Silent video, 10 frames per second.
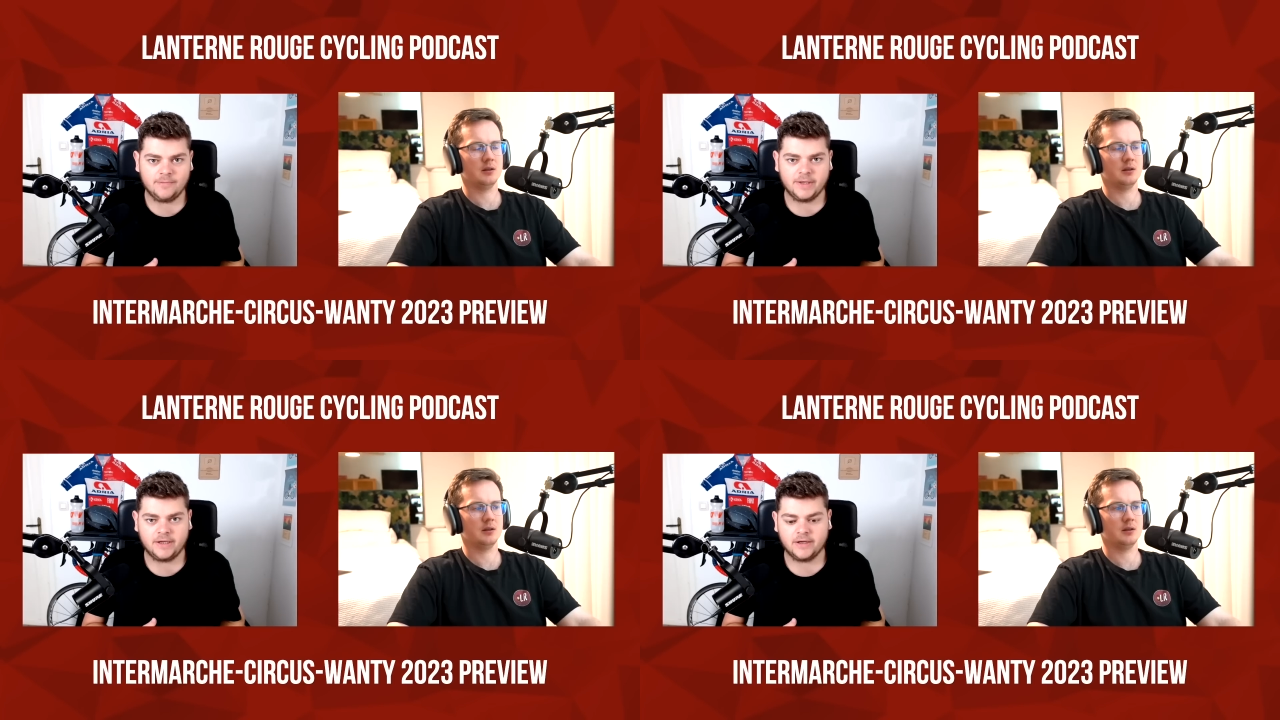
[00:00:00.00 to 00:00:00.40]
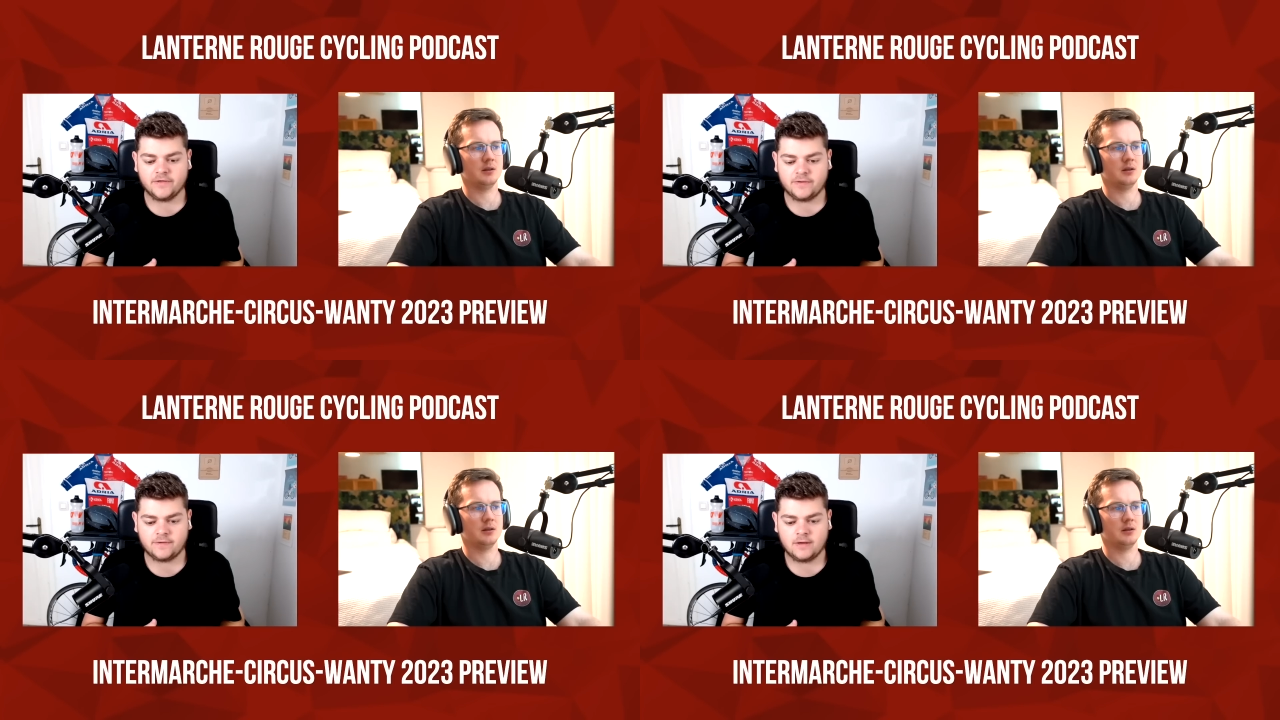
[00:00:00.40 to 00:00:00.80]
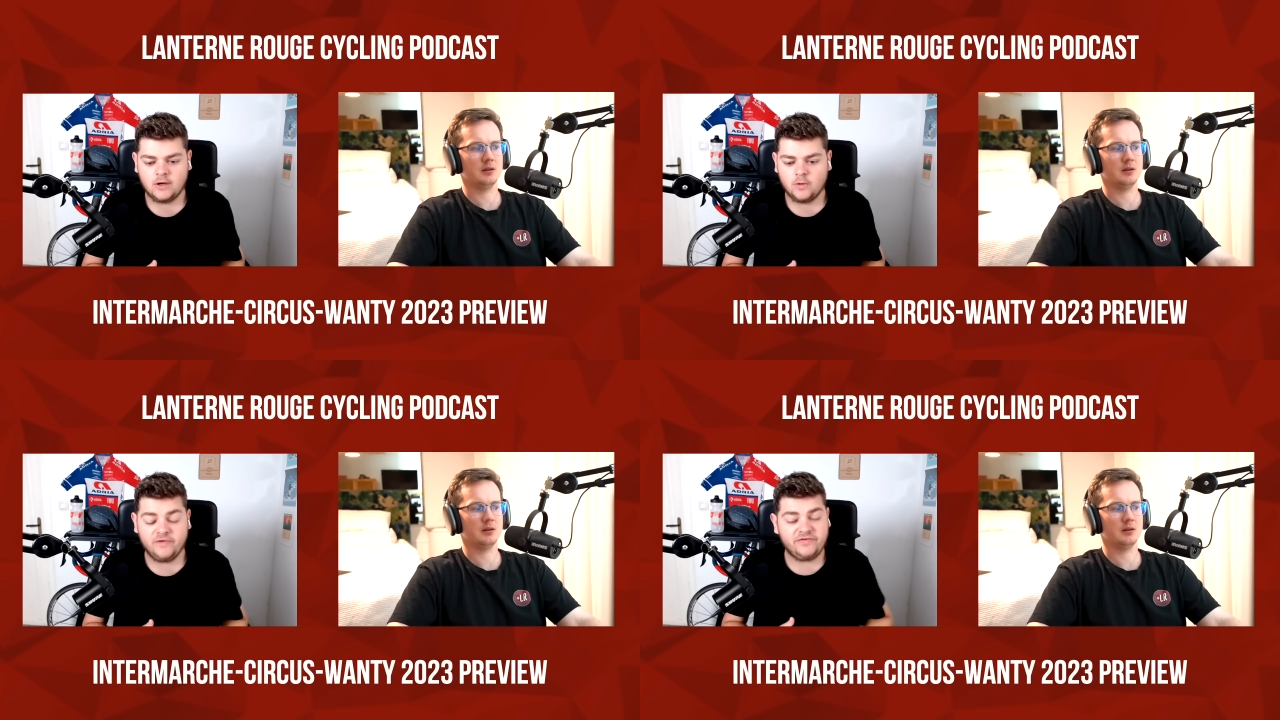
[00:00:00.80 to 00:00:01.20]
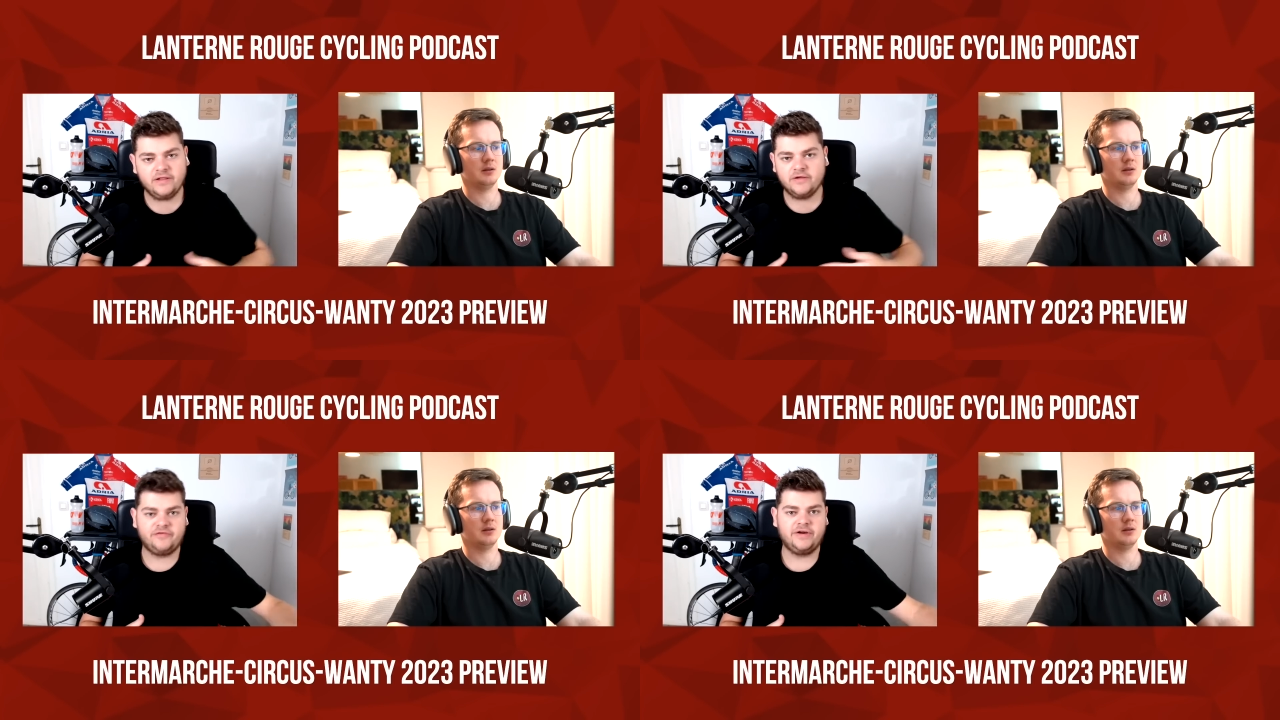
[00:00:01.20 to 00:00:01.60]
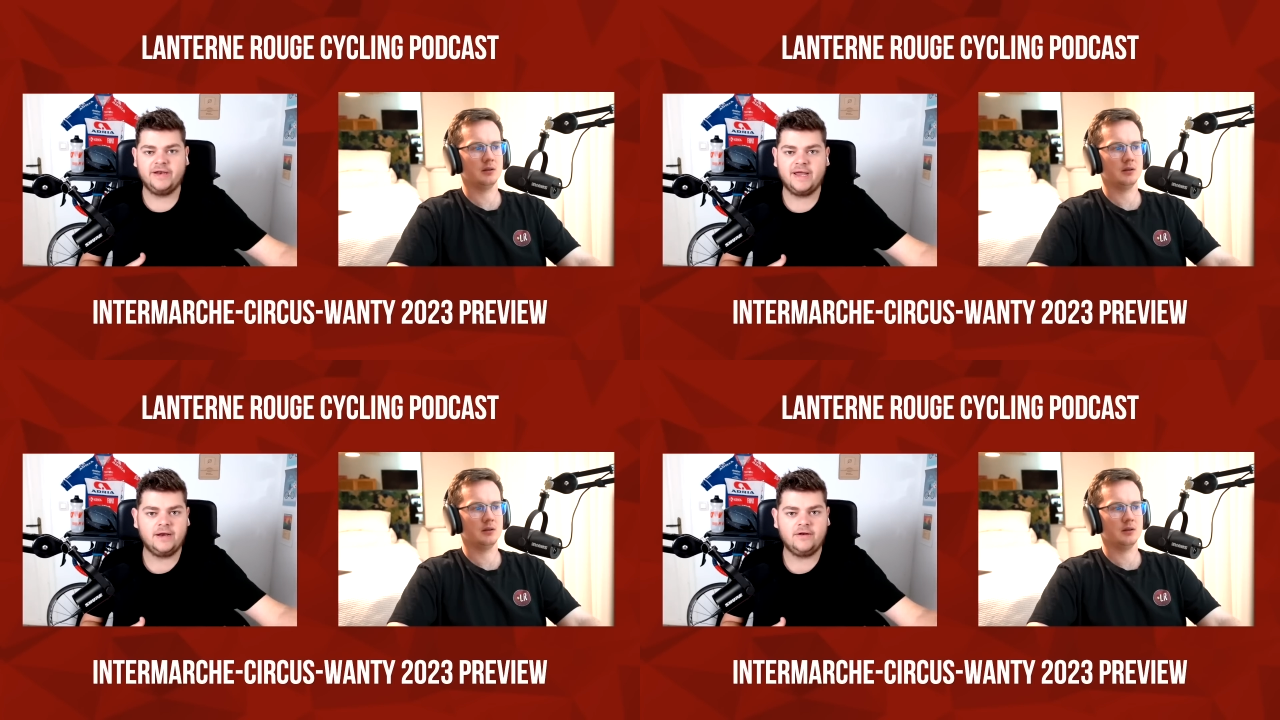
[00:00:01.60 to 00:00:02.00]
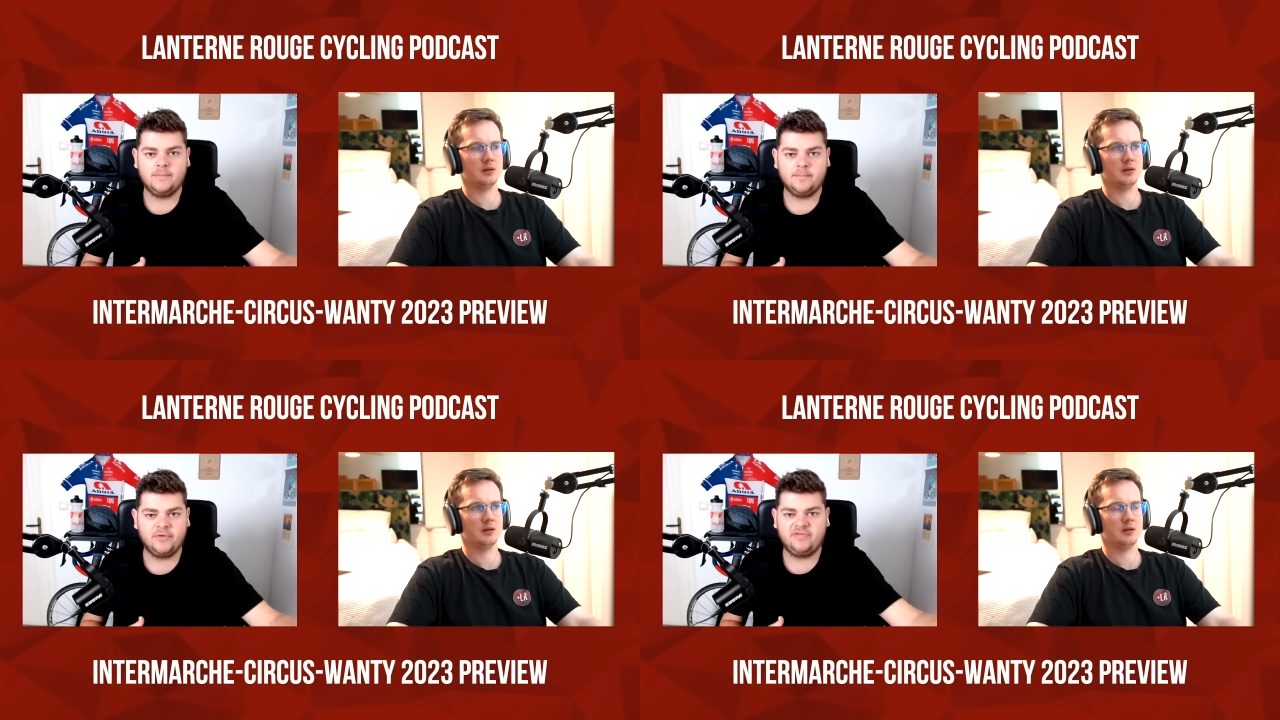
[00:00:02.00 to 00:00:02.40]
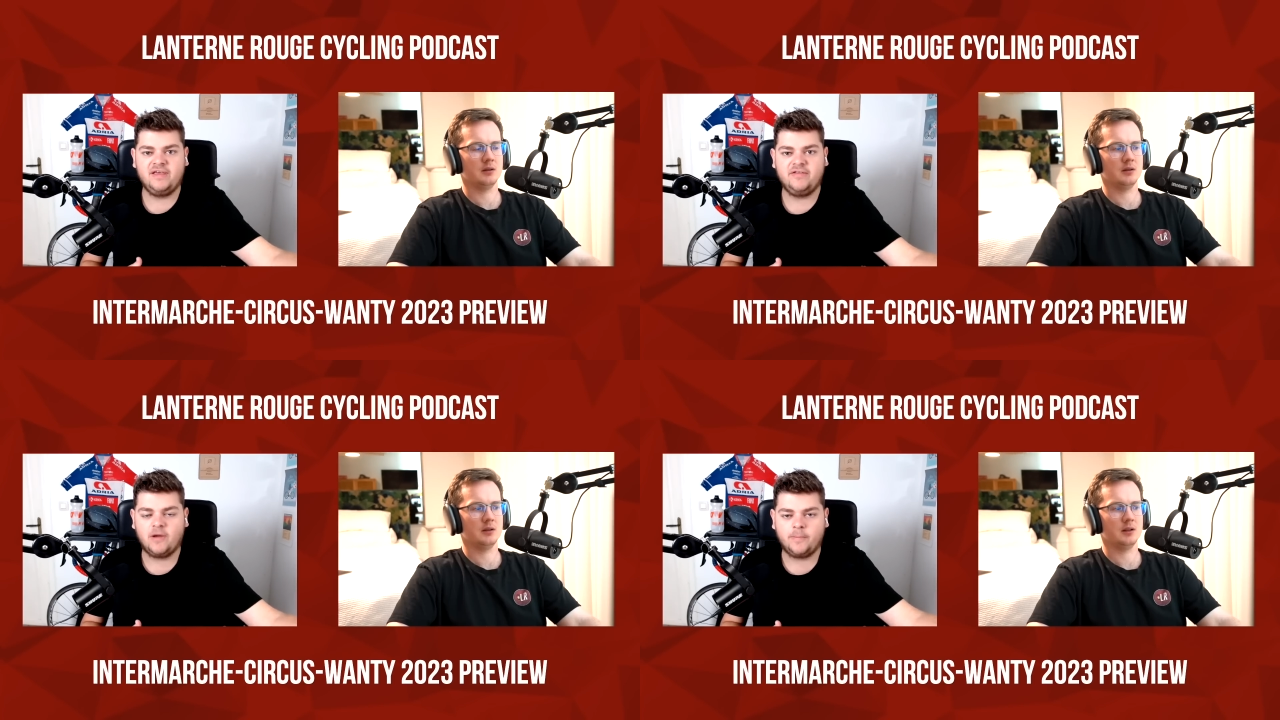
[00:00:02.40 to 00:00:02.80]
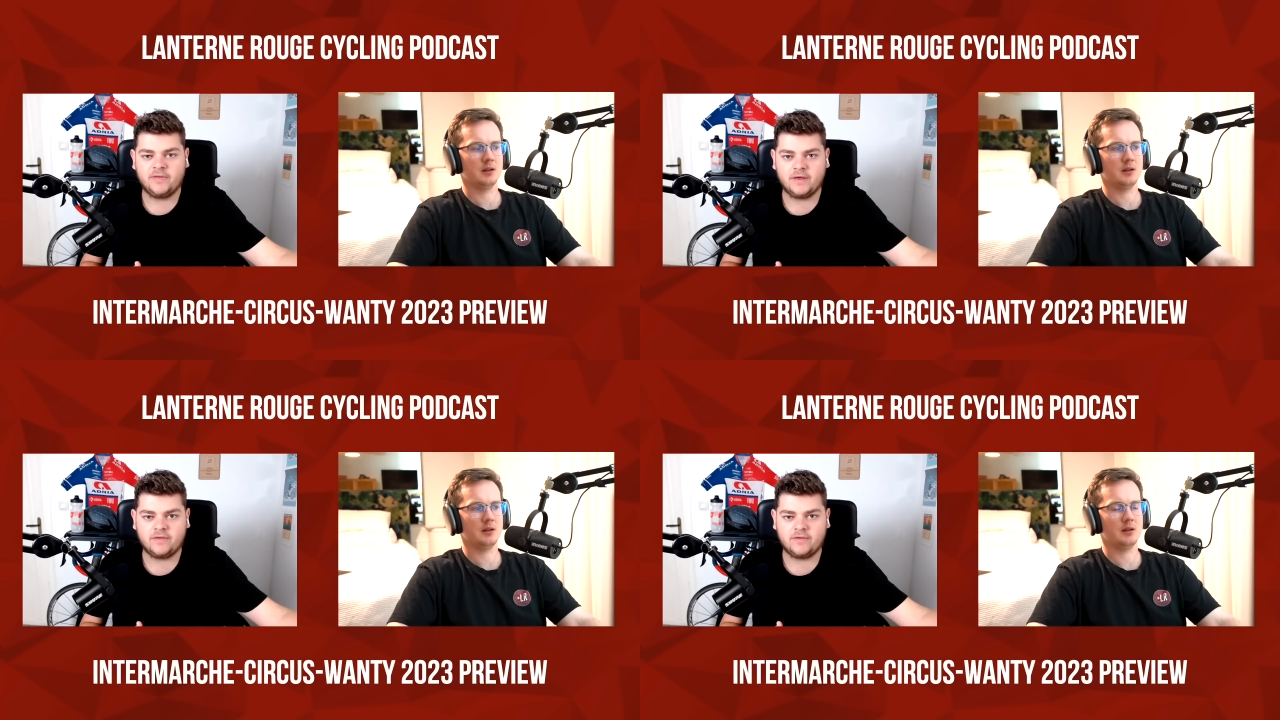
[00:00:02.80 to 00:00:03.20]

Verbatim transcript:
Speaker 1: because we've seen the Vrinden Petit top six